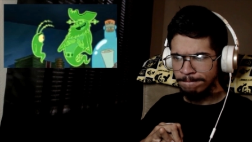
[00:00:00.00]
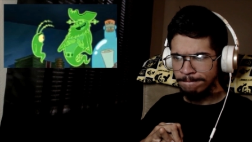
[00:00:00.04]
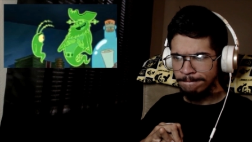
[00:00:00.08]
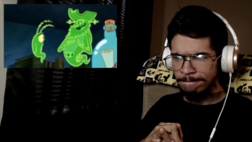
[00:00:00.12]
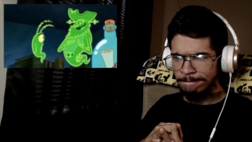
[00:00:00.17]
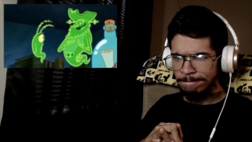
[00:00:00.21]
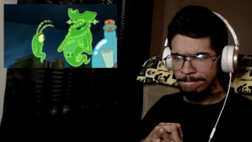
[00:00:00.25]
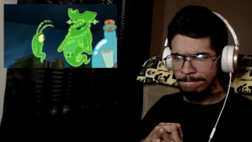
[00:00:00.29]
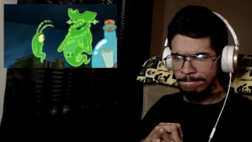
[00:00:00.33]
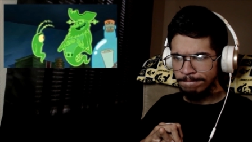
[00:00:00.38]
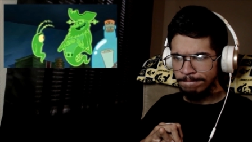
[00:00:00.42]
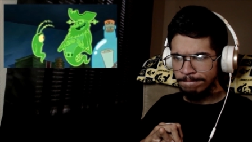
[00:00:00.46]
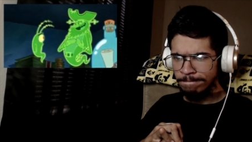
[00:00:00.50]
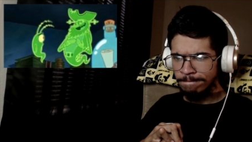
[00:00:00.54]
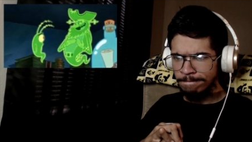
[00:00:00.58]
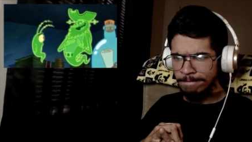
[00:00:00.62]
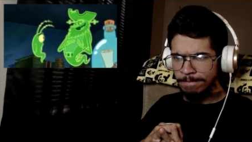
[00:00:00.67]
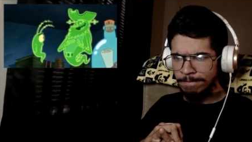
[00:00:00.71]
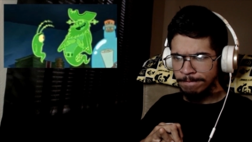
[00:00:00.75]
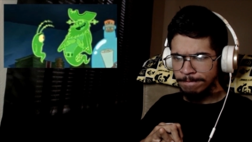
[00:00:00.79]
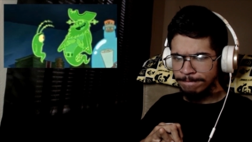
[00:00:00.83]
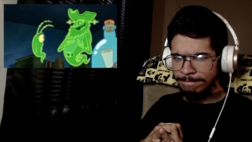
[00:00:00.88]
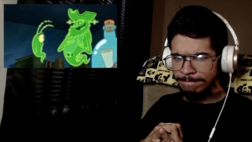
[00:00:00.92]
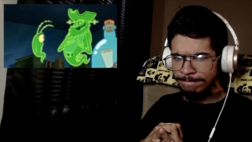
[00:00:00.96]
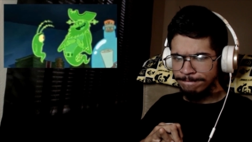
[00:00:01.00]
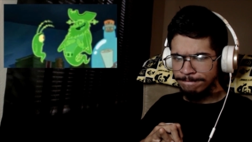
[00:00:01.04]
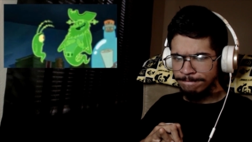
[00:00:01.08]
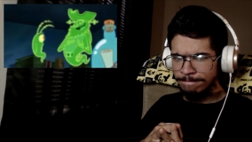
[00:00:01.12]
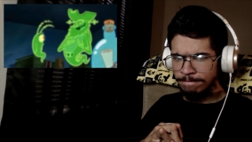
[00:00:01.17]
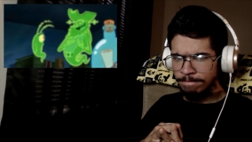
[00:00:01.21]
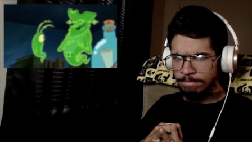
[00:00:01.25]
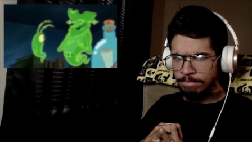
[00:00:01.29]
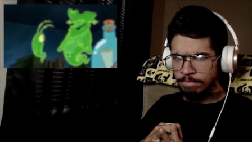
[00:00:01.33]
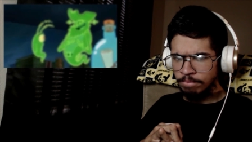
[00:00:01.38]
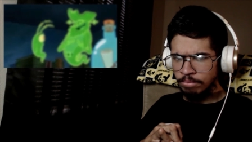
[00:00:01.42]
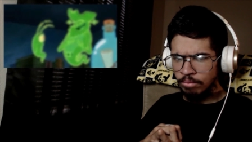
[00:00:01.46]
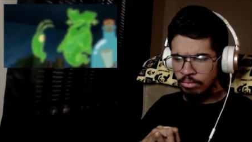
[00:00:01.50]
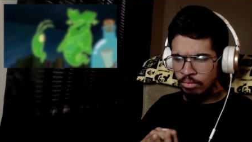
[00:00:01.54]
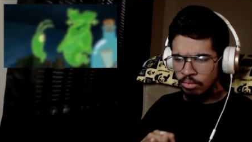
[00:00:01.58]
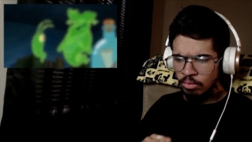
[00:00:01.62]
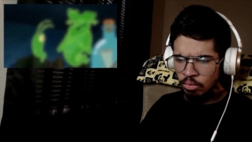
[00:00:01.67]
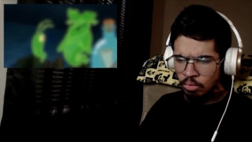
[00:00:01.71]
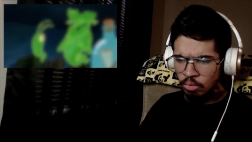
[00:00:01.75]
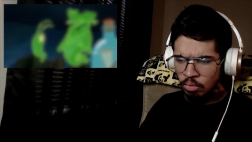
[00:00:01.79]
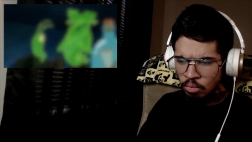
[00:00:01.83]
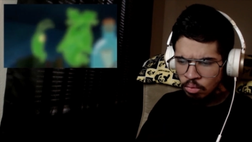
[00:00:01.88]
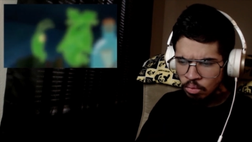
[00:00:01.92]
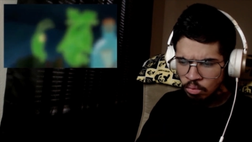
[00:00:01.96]
Obviously, the Dutchman goes to
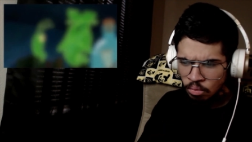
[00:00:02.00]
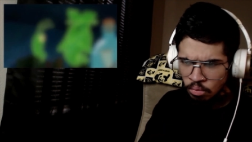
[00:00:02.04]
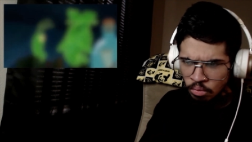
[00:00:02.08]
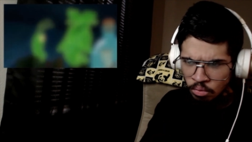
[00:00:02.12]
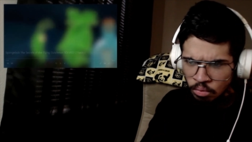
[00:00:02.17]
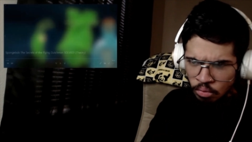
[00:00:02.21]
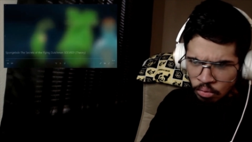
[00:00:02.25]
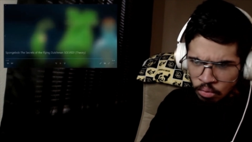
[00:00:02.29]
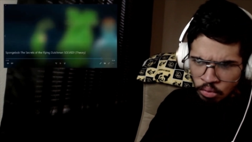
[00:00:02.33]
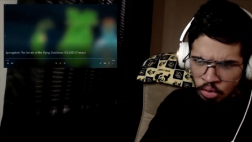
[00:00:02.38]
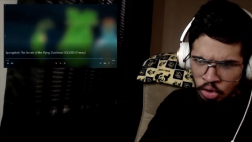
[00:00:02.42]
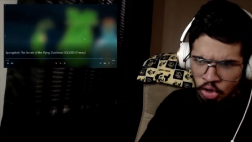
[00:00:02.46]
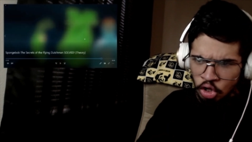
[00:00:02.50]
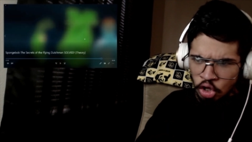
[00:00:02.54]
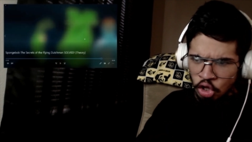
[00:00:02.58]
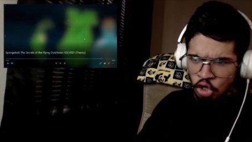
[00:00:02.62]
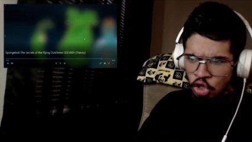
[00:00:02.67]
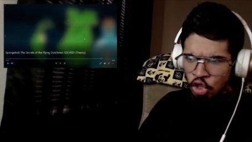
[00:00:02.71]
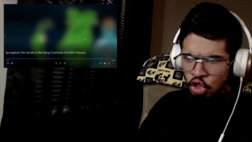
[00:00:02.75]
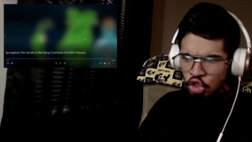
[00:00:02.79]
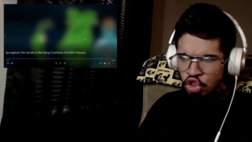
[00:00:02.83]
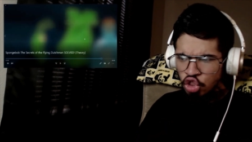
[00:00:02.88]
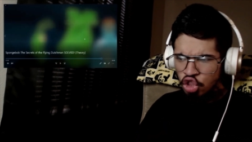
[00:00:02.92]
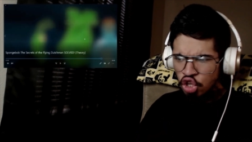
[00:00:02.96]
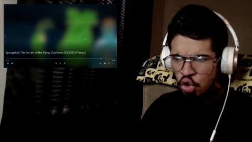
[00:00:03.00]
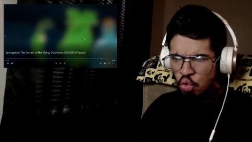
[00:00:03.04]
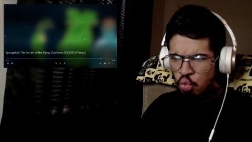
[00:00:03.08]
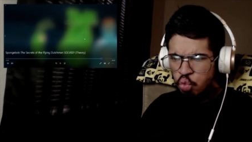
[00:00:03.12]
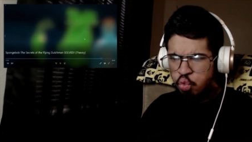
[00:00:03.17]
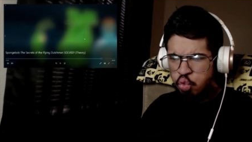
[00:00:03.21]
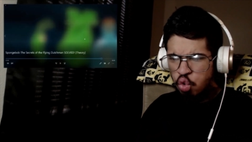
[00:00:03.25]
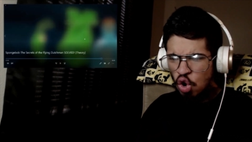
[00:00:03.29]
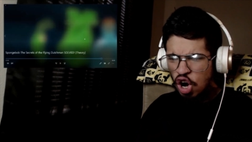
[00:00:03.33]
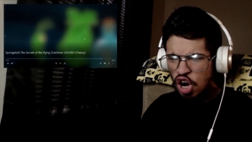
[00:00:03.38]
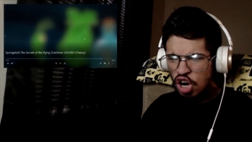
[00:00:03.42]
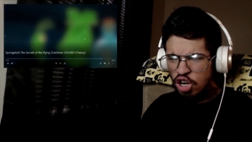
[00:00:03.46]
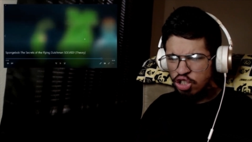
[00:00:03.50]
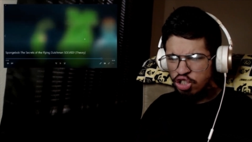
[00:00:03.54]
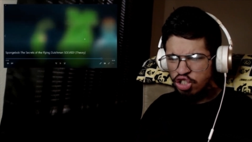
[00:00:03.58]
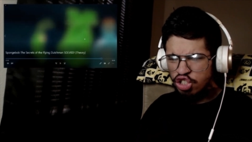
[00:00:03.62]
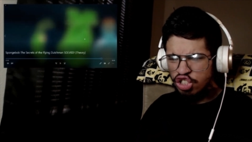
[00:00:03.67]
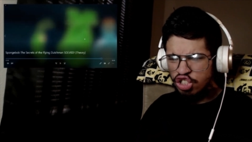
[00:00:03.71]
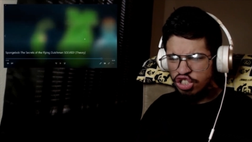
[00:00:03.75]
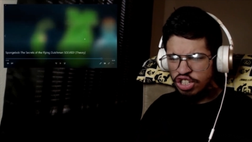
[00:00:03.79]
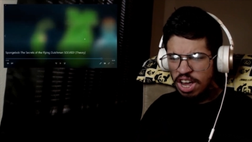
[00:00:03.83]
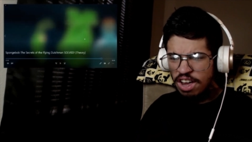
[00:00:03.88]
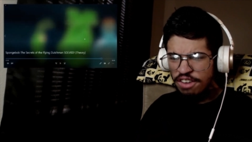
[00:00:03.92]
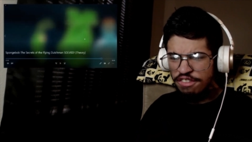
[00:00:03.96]
possess Plankton. The
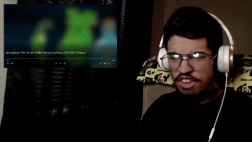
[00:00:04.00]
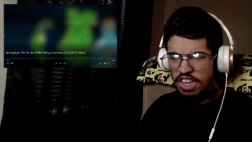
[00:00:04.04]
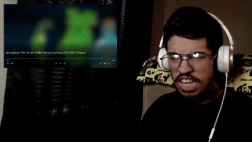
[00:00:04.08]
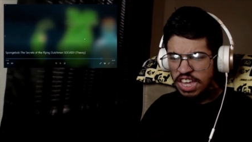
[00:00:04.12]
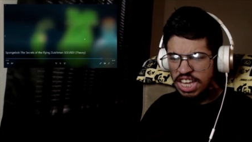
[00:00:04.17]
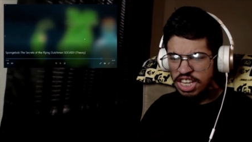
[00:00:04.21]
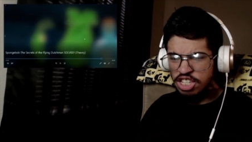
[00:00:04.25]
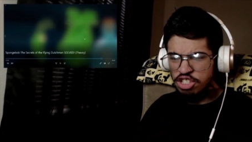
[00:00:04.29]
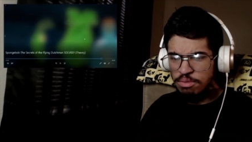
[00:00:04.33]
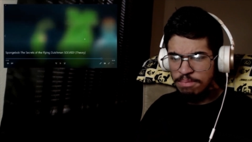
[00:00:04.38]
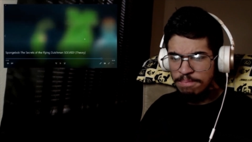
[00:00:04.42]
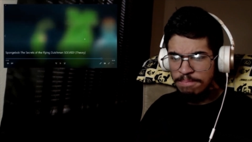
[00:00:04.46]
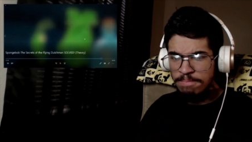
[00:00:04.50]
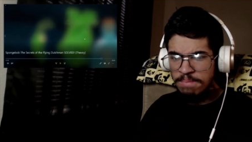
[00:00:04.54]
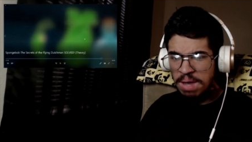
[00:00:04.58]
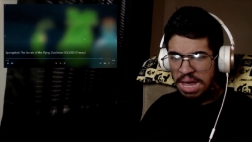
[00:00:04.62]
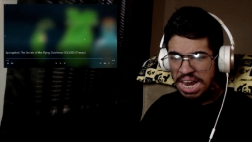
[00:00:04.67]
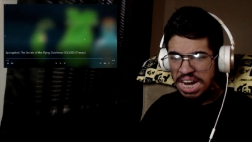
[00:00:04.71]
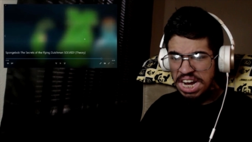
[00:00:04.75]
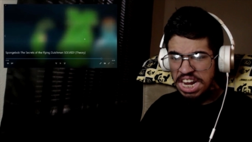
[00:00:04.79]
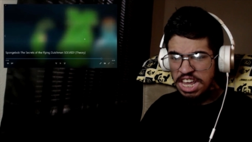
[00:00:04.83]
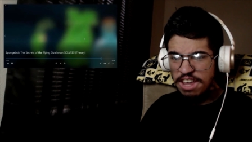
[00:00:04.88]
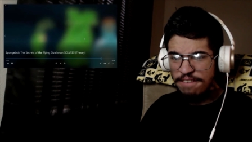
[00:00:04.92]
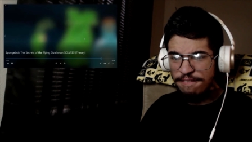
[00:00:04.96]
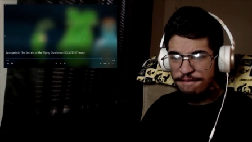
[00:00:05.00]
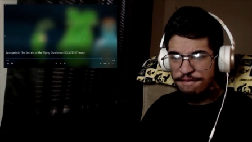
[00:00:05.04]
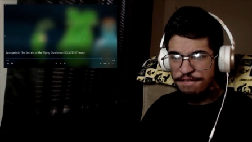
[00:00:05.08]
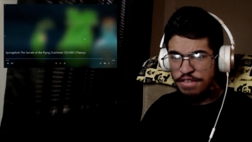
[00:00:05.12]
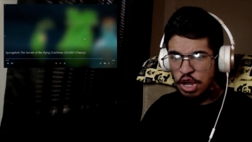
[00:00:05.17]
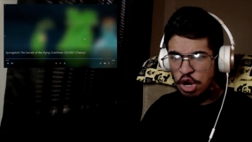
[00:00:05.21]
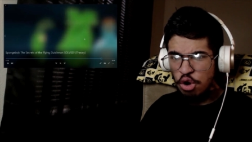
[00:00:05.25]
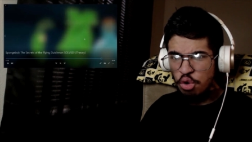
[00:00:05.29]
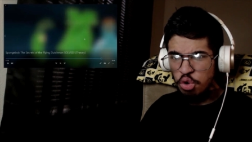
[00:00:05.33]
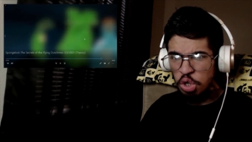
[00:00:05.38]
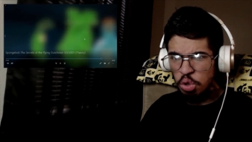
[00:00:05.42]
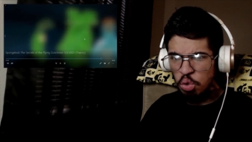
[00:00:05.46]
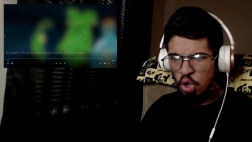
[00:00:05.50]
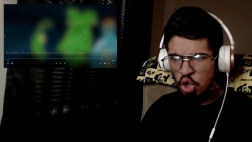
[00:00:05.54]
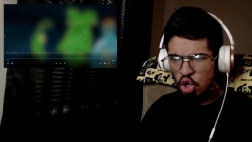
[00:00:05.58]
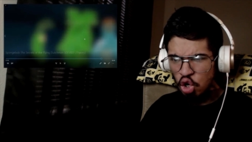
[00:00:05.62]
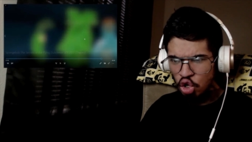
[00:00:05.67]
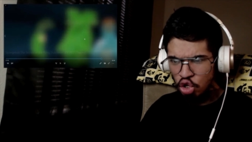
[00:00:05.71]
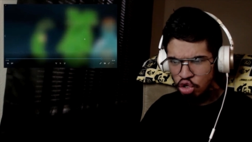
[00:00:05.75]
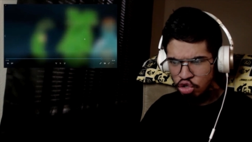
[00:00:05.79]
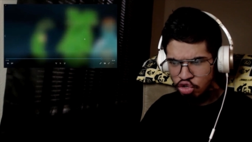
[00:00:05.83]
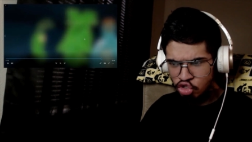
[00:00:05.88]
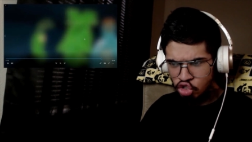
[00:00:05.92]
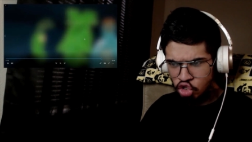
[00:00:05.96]
worst of his many
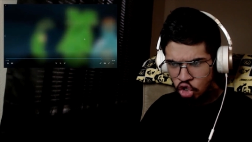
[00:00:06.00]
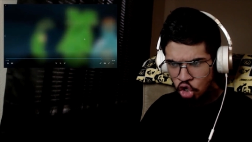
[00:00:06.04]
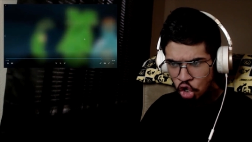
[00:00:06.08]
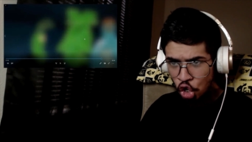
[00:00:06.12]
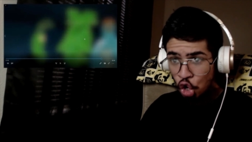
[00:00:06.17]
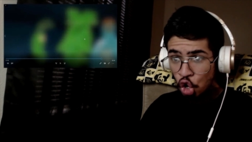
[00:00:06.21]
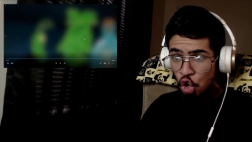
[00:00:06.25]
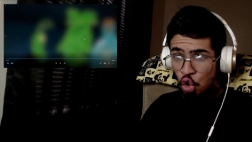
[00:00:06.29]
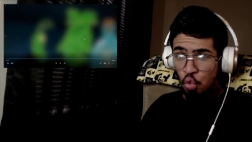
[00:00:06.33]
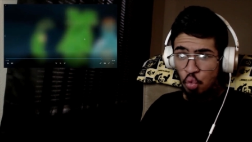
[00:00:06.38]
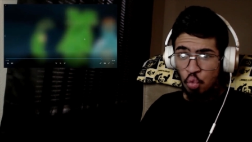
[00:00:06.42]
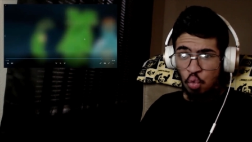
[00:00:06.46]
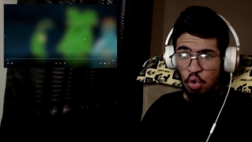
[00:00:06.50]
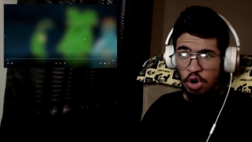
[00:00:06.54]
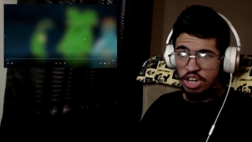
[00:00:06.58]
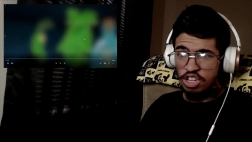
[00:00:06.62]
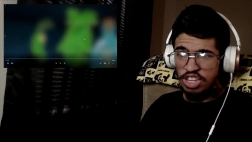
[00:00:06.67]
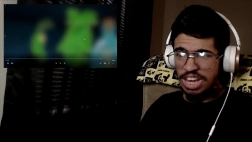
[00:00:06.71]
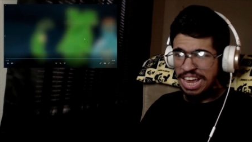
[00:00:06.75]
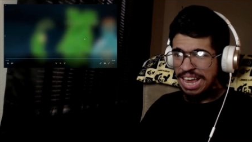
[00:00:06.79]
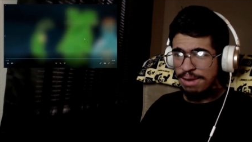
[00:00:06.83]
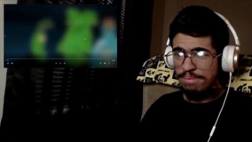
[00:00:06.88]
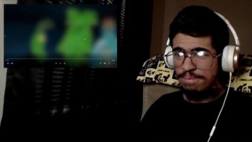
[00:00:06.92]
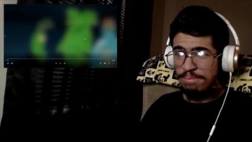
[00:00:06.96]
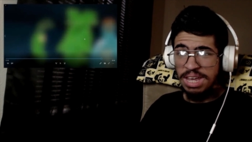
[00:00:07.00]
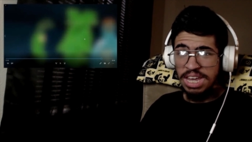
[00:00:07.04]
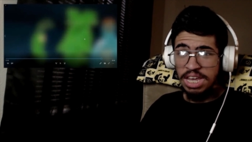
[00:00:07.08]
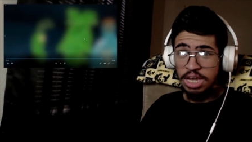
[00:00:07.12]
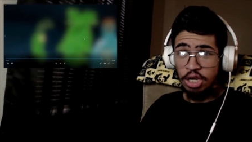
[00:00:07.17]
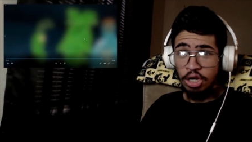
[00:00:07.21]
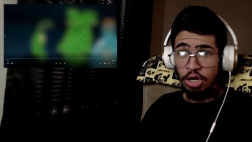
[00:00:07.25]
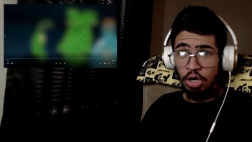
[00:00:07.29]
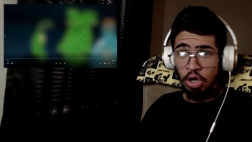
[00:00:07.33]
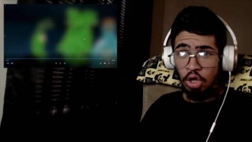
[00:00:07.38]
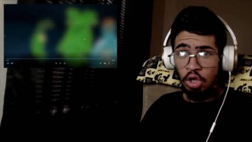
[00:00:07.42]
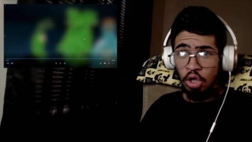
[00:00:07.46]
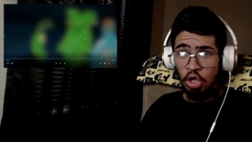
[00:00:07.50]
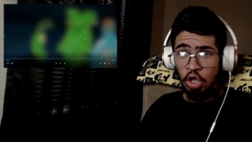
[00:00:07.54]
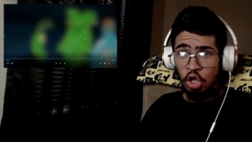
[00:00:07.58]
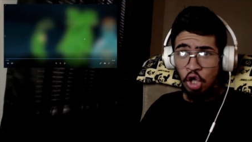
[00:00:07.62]
funerals! What does that mean?